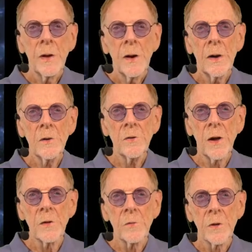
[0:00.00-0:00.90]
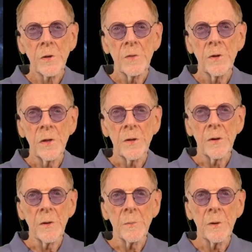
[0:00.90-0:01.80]
Einstein's relativity
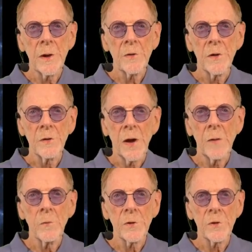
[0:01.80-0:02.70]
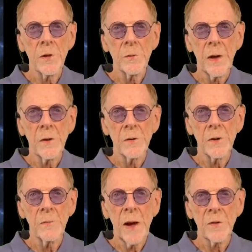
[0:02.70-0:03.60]
theory predicts that time will slow down
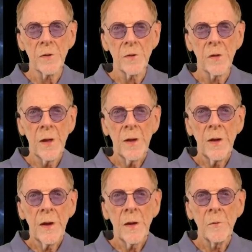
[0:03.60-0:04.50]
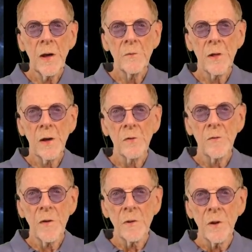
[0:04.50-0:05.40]
near masses, and we have lots
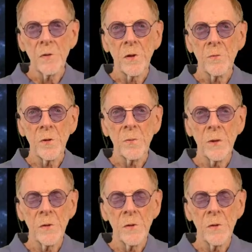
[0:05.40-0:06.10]
of evidence confirming